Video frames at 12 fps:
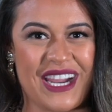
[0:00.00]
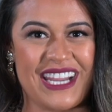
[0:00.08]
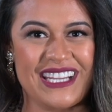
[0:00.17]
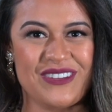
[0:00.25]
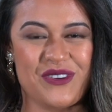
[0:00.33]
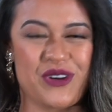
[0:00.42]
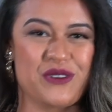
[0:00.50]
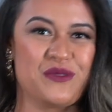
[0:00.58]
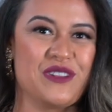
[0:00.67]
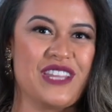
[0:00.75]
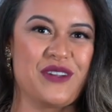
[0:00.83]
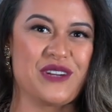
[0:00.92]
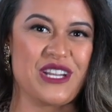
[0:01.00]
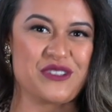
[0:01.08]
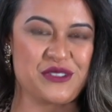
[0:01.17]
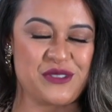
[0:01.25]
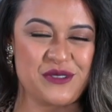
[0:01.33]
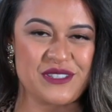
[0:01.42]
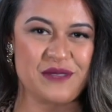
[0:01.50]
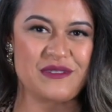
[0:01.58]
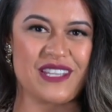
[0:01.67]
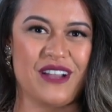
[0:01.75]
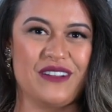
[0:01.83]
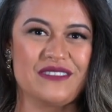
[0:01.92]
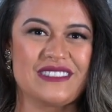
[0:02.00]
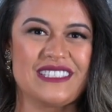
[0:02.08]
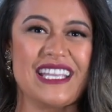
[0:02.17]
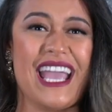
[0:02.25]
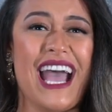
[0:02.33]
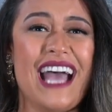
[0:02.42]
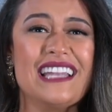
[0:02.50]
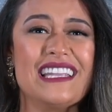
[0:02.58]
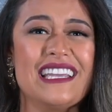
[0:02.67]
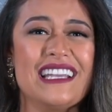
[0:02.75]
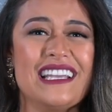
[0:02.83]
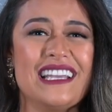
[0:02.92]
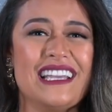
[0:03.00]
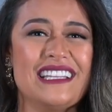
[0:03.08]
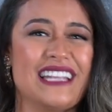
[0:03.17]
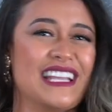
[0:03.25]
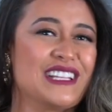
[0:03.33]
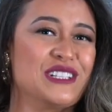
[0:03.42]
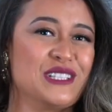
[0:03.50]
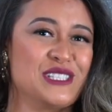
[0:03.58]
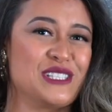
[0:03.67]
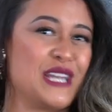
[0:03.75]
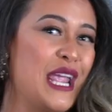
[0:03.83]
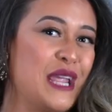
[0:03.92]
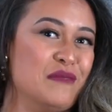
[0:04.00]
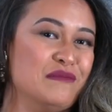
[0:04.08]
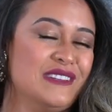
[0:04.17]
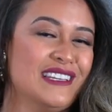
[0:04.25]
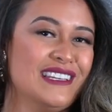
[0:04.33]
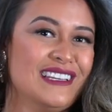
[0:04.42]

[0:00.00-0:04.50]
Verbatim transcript: right, or when they would introduce themselves, they had an English name.